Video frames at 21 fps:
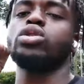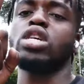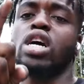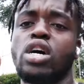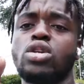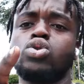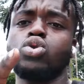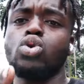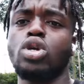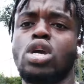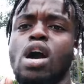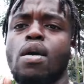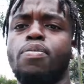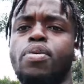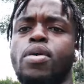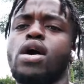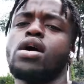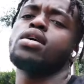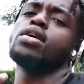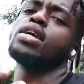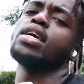Y'all do y'all
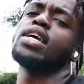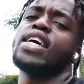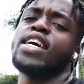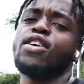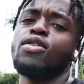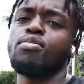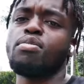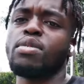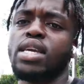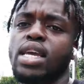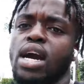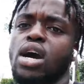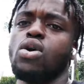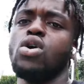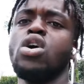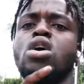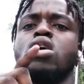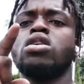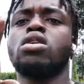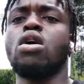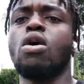part and help me out.
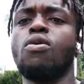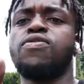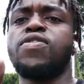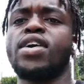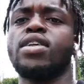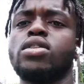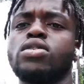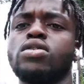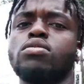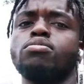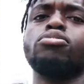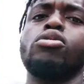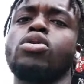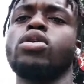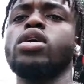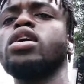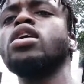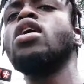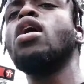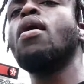Go follow your boy.